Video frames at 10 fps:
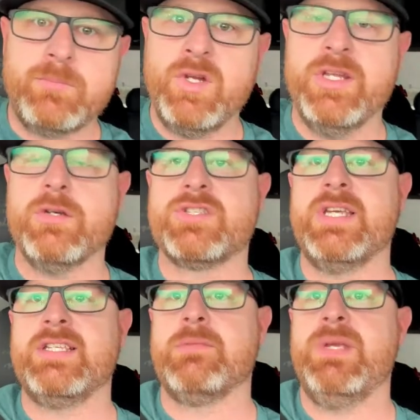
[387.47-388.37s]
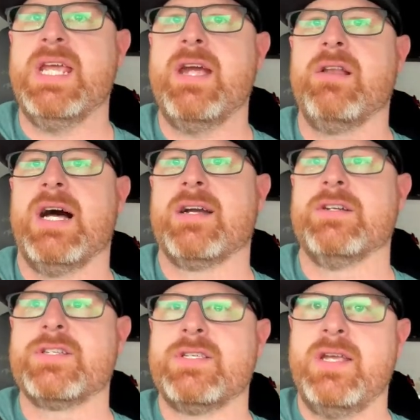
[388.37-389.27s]
and those things to be air
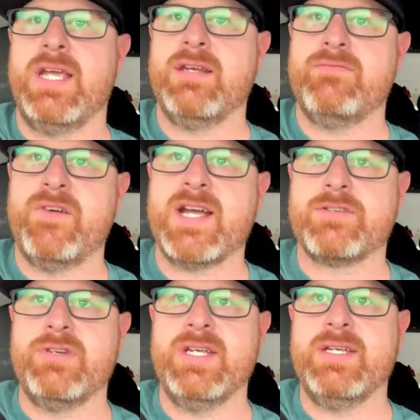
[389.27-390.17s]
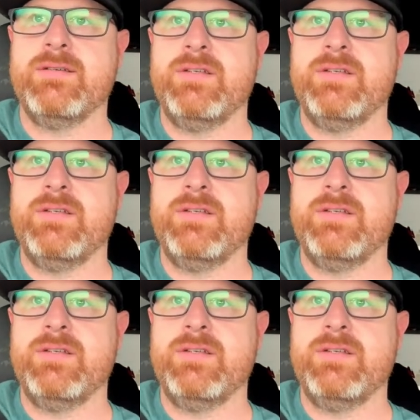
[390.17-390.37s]
lockers. And factory,